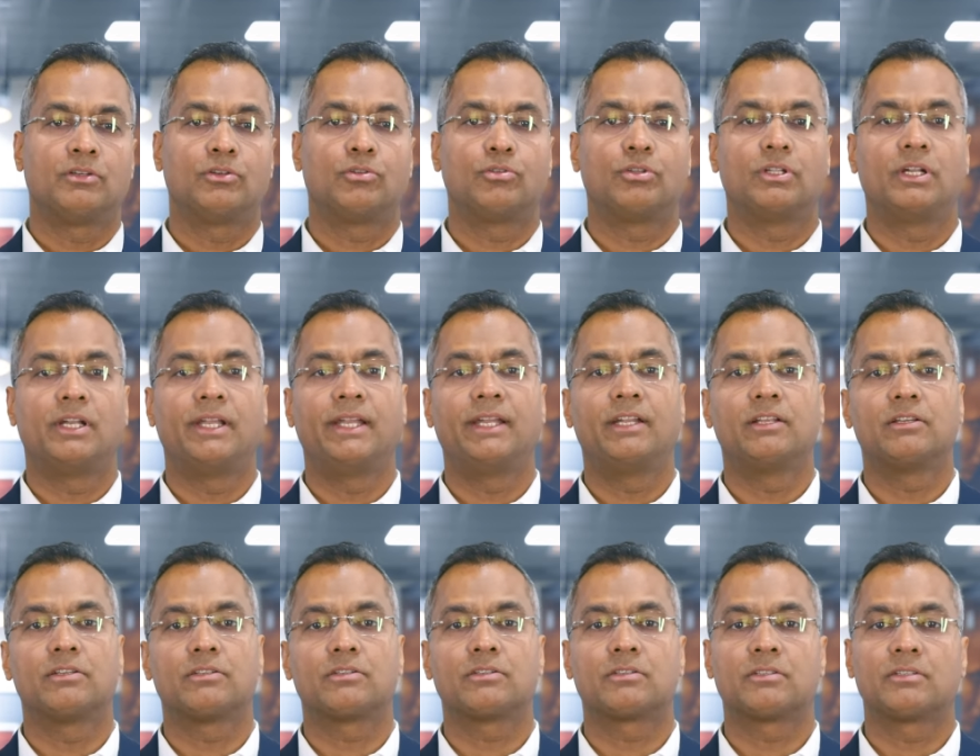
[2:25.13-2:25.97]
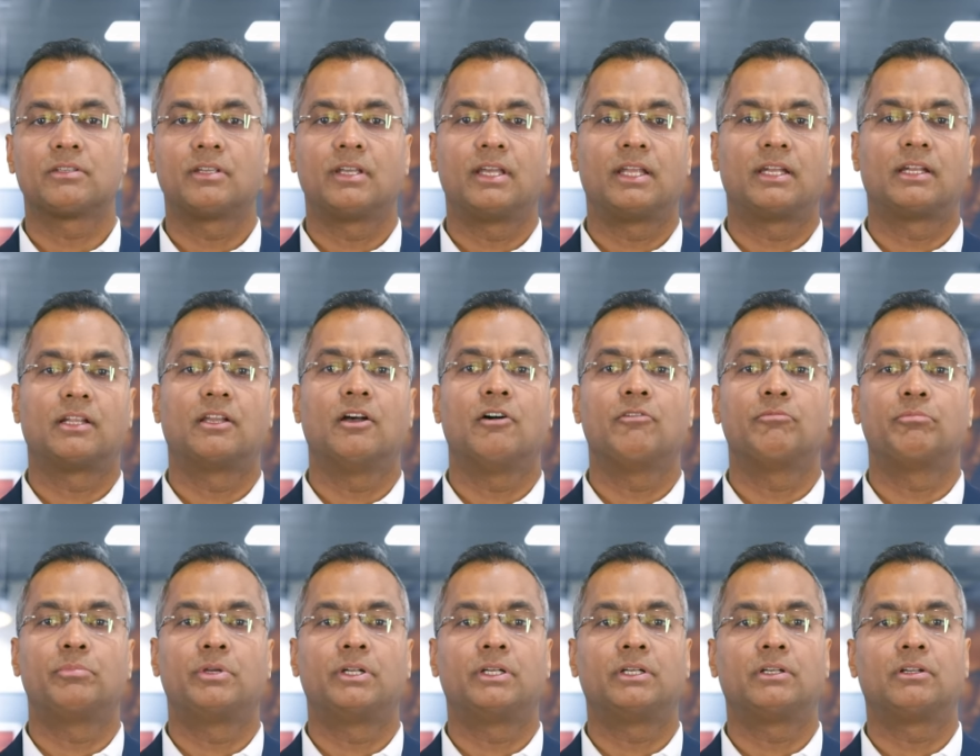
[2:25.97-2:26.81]
to the leaders and
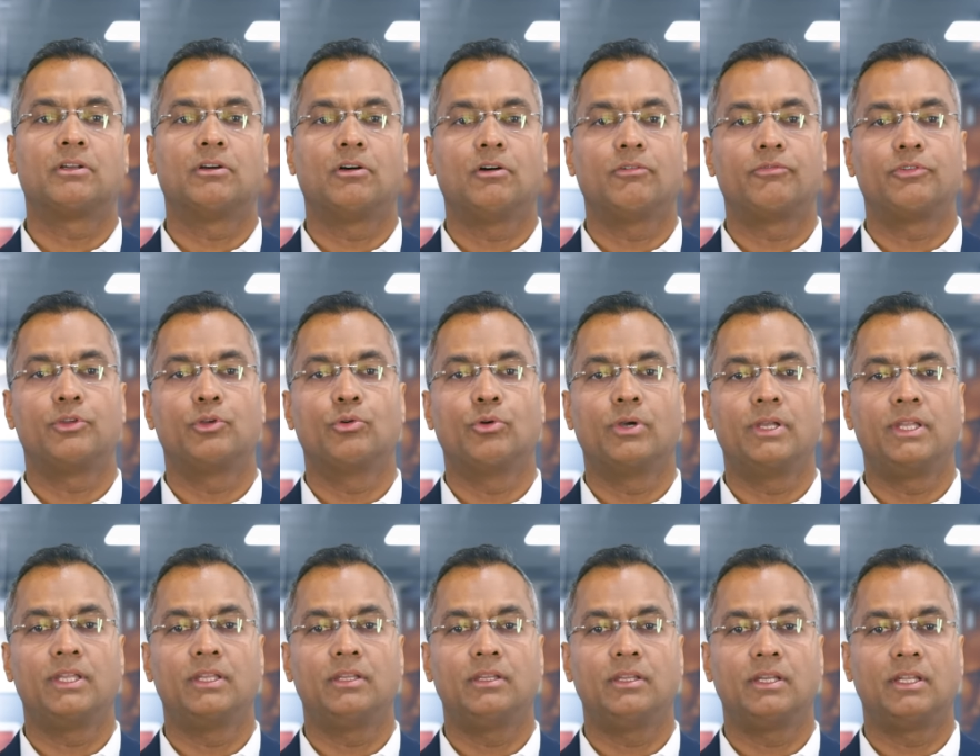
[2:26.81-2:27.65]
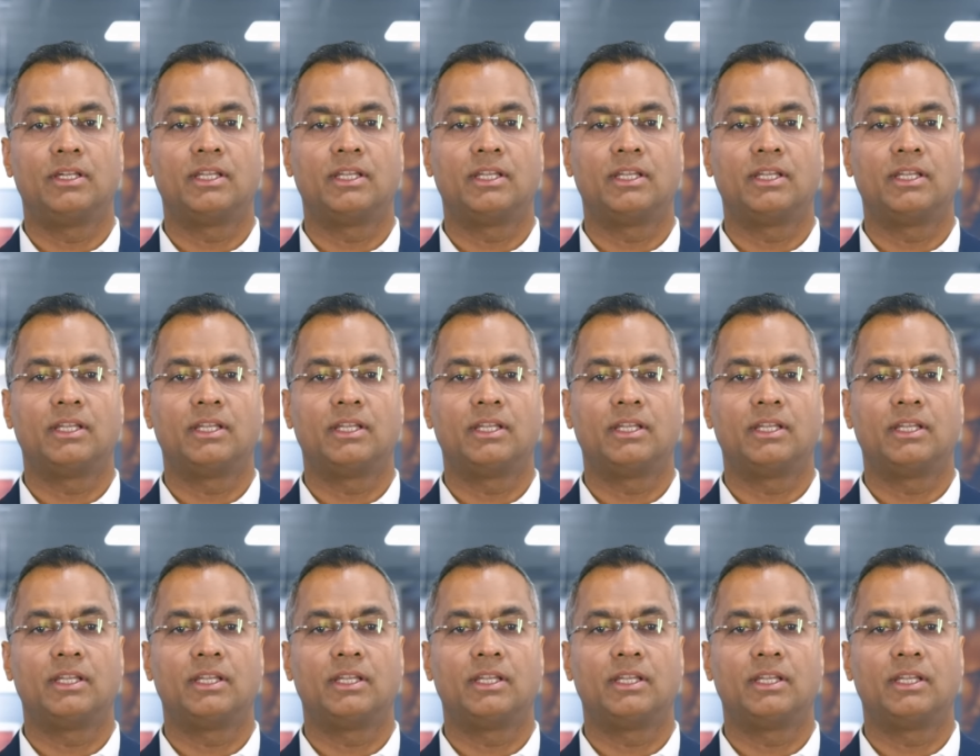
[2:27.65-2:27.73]
government of UAE